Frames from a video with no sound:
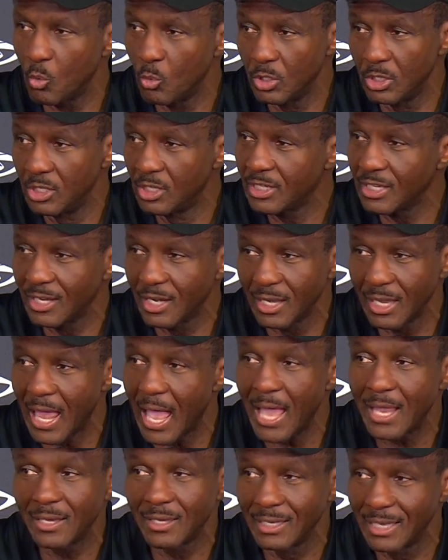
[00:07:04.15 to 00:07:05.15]
We look at a
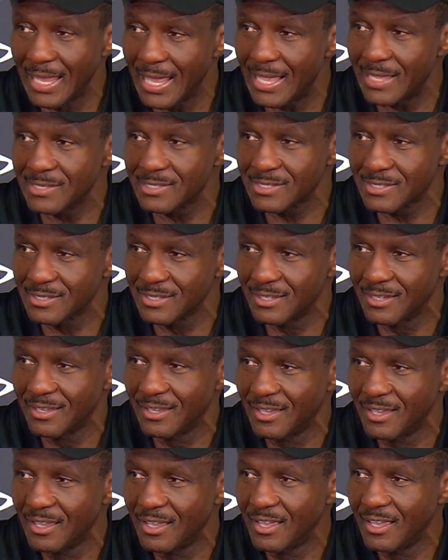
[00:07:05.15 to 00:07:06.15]
lot less
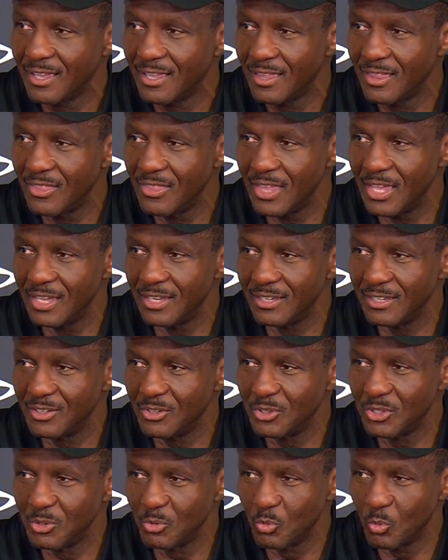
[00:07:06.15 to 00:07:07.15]

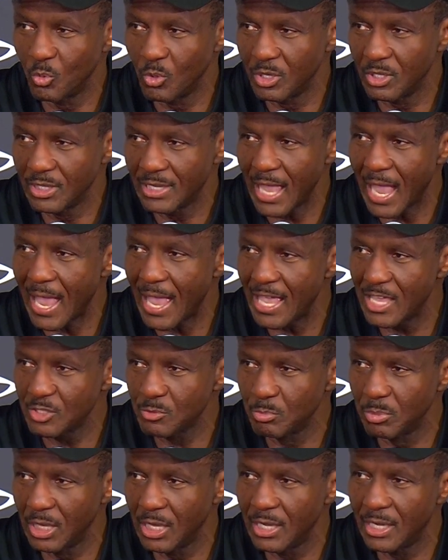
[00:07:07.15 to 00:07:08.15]
than where the guy
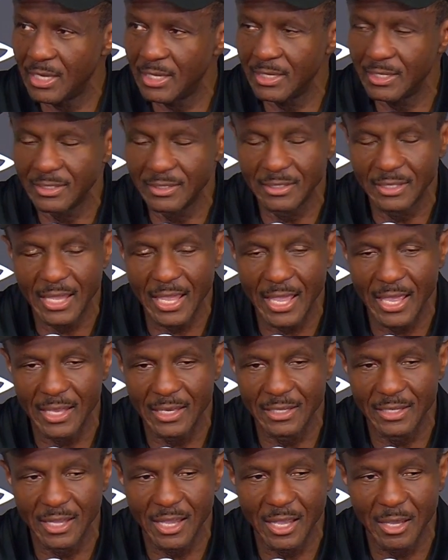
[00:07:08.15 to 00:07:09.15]
has blood
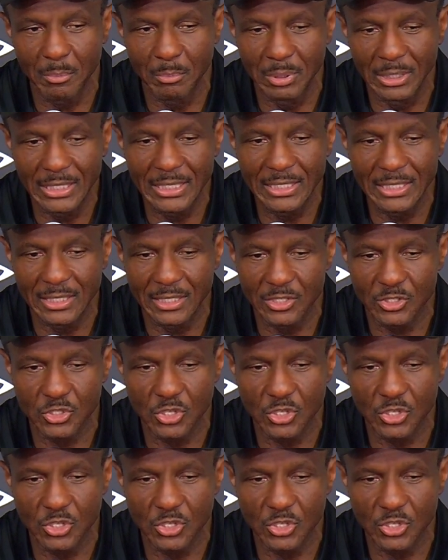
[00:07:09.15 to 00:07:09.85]
and bleeding.